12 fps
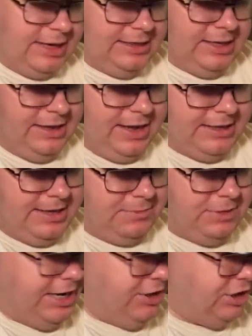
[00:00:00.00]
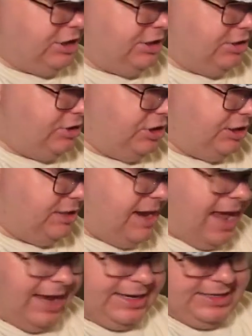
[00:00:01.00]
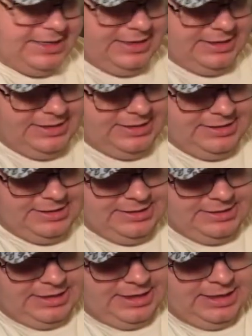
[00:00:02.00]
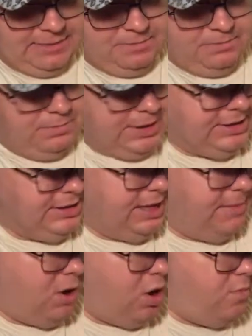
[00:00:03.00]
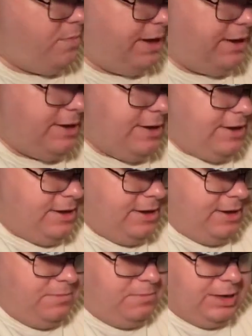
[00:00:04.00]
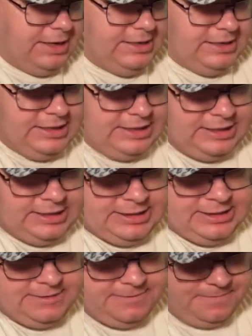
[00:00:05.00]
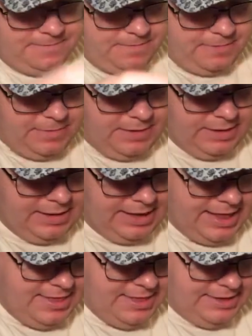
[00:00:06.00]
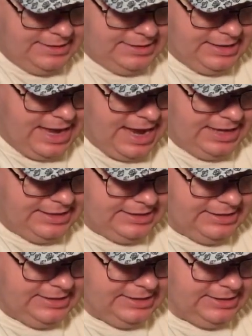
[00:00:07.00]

said, that temptation to just not bust them open. But in this case,